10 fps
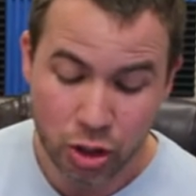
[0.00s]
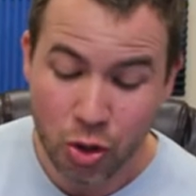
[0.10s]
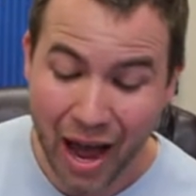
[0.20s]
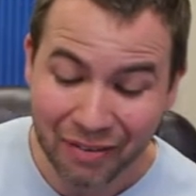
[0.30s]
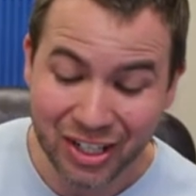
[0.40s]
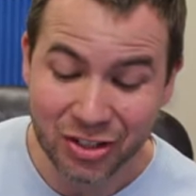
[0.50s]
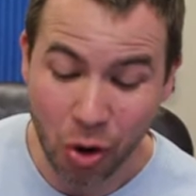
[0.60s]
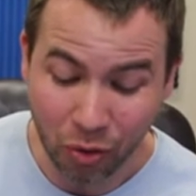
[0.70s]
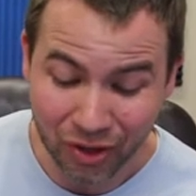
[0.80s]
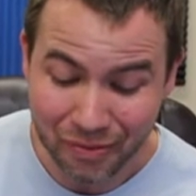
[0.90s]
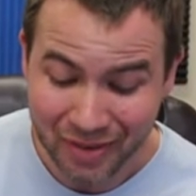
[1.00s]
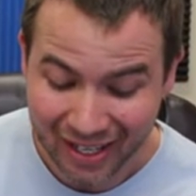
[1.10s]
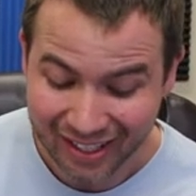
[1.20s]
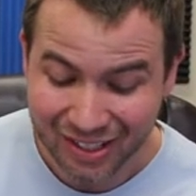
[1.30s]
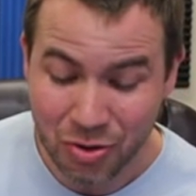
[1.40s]
You have a
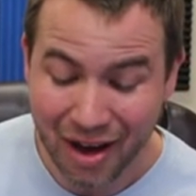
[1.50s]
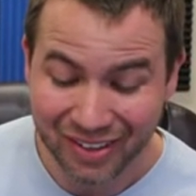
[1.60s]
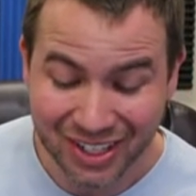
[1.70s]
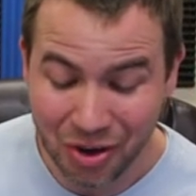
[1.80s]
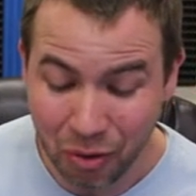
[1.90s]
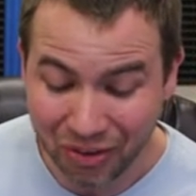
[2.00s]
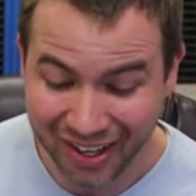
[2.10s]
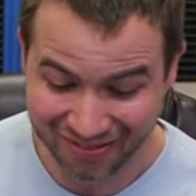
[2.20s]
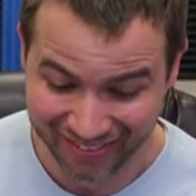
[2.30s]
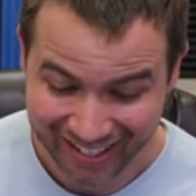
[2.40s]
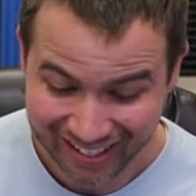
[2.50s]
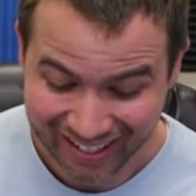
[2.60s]
golem? You have a golem!